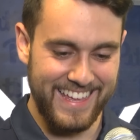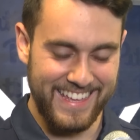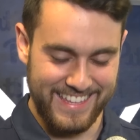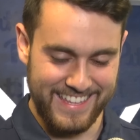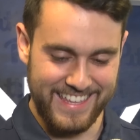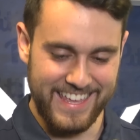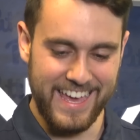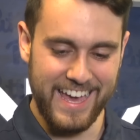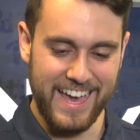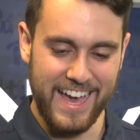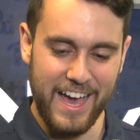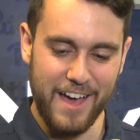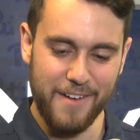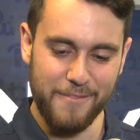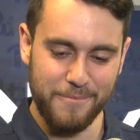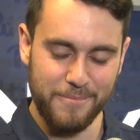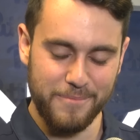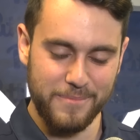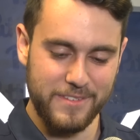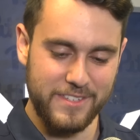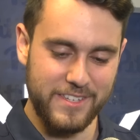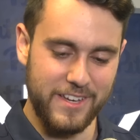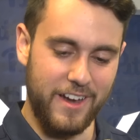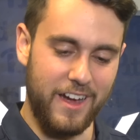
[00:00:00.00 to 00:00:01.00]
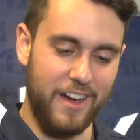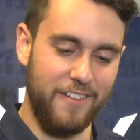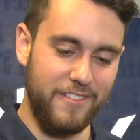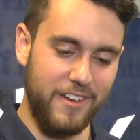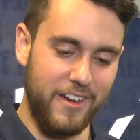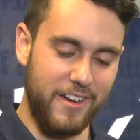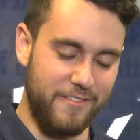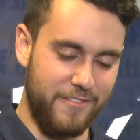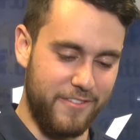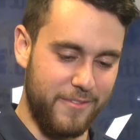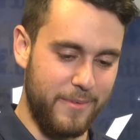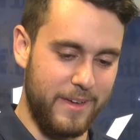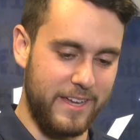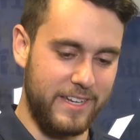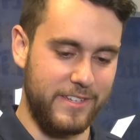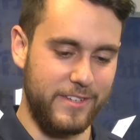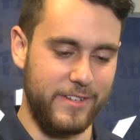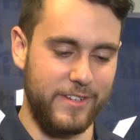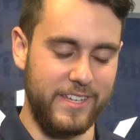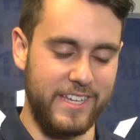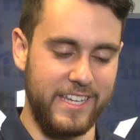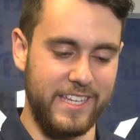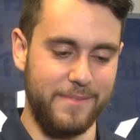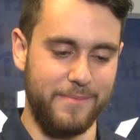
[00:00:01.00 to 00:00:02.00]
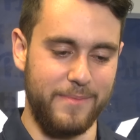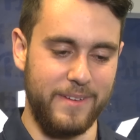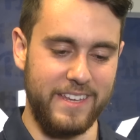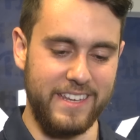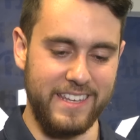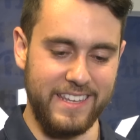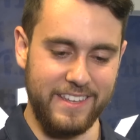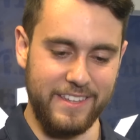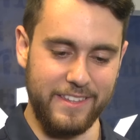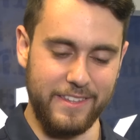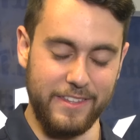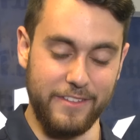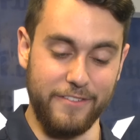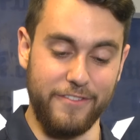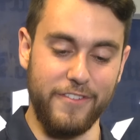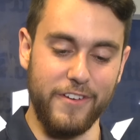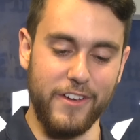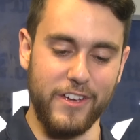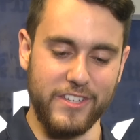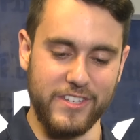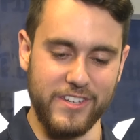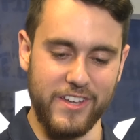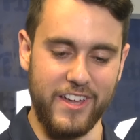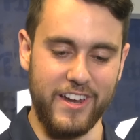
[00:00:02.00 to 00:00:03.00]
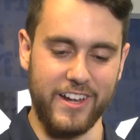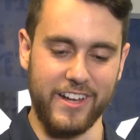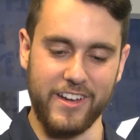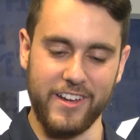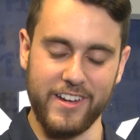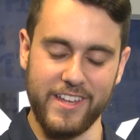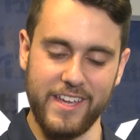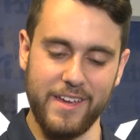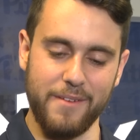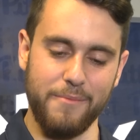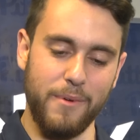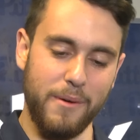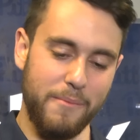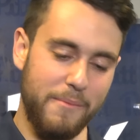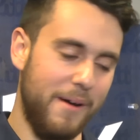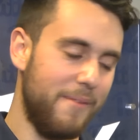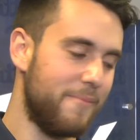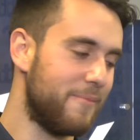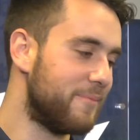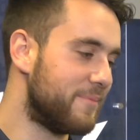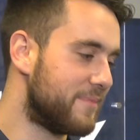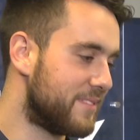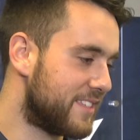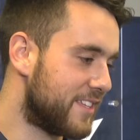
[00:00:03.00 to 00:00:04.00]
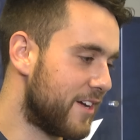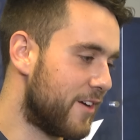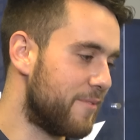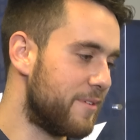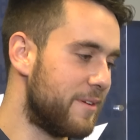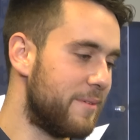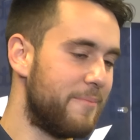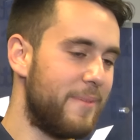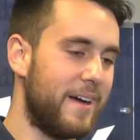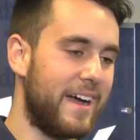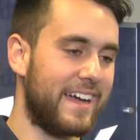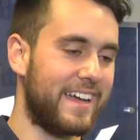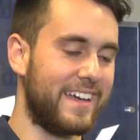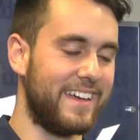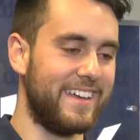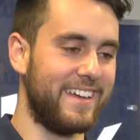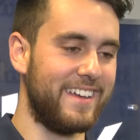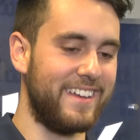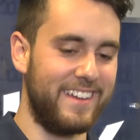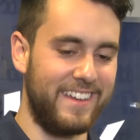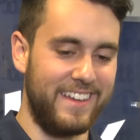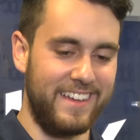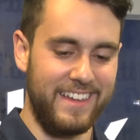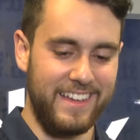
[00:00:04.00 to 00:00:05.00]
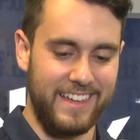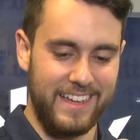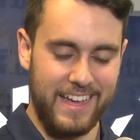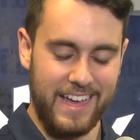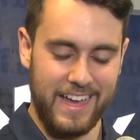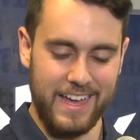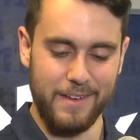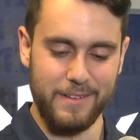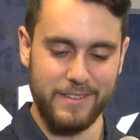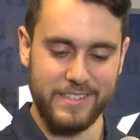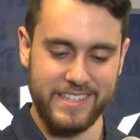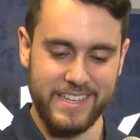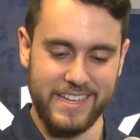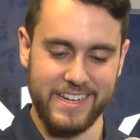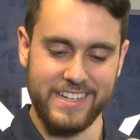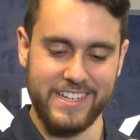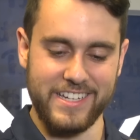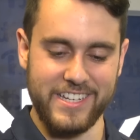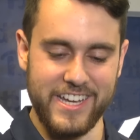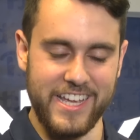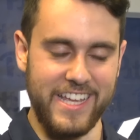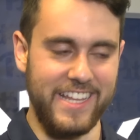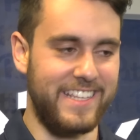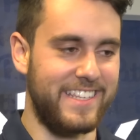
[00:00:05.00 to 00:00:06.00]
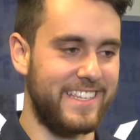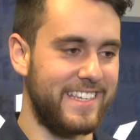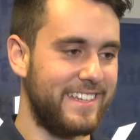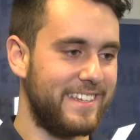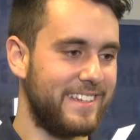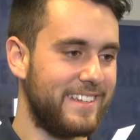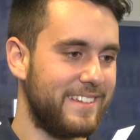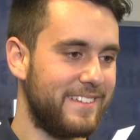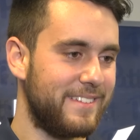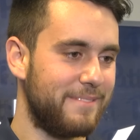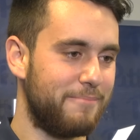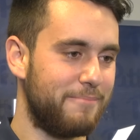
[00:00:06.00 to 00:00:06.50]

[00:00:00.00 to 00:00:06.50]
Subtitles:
Yeah, so I've known him for about 2 years, but the first night I got here, my mum told me to pack a set of sheets and